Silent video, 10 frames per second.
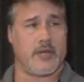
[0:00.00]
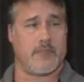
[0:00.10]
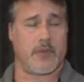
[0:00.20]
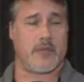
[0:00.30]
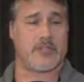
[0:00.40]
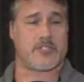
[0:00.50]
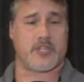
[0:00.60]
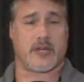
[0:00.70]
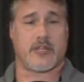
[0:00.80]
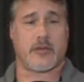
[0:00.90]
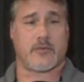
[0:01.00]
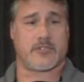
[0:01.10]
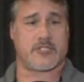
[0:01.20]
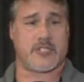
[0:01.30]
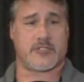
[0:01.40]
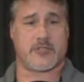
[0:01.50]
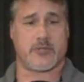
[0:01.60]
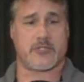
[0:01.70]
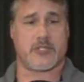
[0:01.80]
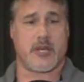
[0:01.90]
Maybe as a child, they were just
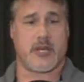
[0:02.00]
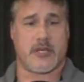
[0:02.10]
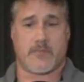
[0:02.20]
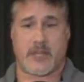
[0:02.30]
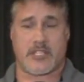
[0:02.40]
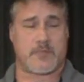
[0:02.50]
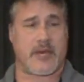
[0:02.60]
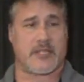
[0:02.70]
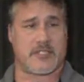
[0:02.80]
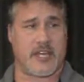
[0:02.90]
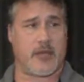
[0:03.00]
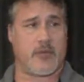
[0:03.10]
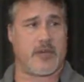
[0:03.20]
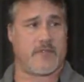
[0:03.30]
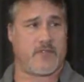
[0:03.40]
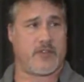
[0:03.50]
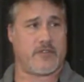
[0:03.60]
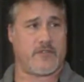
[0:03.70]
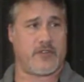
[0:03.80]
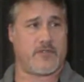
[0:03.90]
introduced, that's bad, stay away,
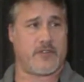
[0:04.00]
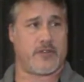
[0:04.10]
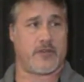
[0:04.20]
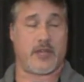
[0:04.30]
fear, fear, fear.